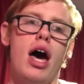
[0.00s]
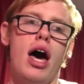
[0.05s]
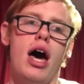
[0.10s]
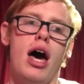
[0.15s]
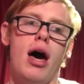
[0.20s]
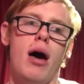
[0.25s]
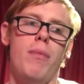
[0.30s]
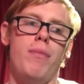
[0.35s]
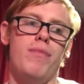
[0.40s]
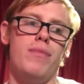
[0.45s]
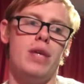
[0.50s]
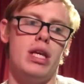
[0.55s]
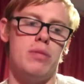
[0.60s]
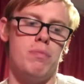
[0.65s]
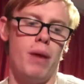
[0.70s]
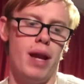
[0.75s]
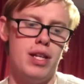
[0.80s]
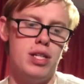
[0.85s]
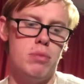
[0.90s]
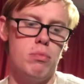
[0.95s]
Um, there's
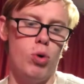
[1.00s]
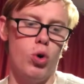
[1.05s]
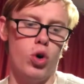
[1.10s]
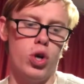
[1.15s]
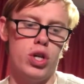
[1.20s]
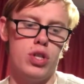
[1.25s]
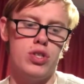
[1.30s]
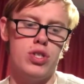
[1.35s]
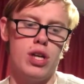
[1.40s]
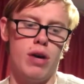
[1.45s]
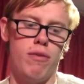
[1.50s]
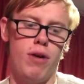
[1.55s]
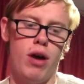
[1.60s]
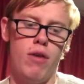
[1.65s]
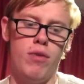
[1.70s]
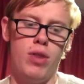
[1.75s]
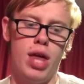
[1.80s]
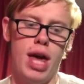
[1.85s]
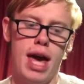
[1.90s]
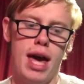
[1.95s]
plenty more good stuff
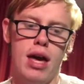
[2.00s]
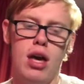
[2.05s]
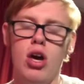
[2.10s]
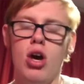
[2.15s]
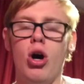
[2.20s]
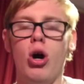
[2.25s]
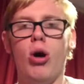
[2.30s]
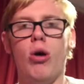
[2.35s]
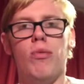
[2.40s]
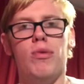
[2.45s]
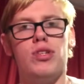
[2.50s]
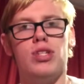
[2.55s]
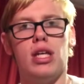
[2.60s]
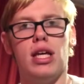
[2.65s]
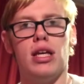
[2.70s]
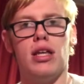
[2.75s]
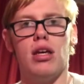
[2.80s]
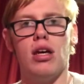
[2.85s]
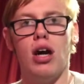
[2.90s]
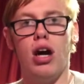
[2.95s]
over there.
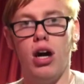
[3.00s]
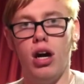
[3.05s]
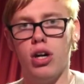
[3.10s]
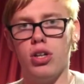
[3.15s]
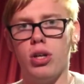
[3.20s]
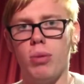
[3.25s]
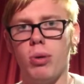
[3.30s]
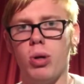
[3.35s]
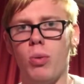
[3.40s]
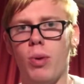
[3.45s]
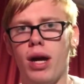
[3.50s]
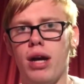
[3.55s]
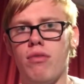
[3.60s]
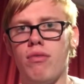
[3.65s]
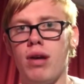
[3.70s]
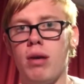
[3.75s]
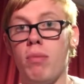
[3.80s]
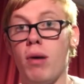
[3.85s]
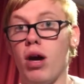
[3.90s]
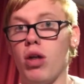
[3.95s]
Obviously, RWA
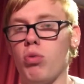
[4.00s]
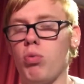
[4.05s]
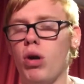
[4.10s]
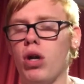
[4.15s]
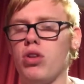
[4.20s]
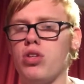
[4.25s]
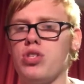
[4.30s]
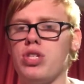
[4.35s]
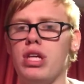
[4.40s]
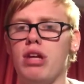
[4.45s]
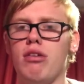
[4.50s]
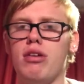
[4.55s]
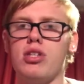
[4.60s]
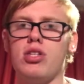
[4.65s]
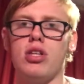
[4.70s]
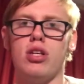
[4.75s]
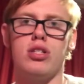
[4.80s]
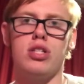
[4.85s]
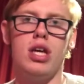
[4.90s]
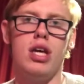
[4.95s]
Rebirth, one of the
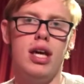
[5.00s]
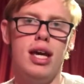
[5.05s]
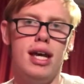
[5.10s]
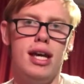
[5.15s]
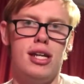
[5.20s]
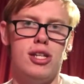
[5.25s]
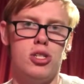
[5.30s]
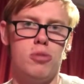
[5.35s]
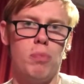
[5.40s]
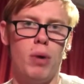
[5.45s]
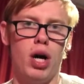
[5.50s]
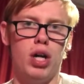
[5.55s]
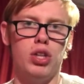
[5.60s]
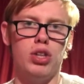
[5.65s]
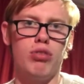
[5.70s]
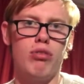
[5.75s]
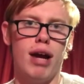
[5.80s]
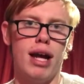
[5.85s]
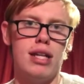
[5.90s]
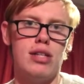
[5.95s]
series that inspired
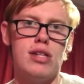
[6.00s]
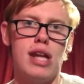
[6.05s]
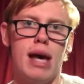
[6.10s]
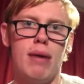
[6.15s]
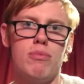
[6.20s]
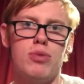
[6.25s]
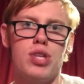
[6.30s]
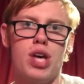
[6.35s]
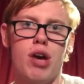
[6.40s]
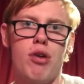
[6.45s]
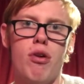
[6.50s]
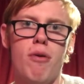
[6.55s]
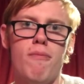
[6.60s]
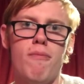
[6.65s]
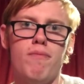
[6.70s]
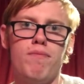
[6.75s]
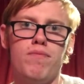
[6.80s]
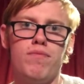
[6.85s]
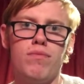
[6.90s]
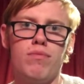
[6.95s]
the Grand Slam. So
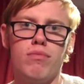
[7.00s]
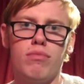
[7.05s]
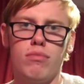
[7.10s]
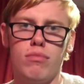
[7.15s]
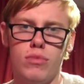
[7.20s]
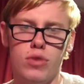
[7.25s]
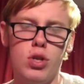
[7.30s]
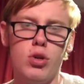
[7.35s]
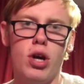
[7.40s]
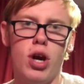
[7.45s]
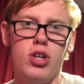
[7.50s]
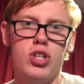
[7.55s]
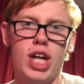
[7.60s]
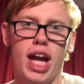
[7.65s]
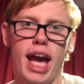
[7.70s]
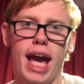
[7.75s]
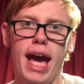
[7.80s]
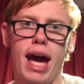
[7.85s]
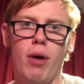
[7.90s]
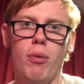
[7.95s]
do go and
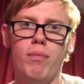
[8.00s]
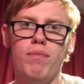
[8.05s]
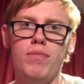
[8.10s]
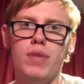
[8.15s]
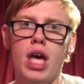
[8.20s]
check it out.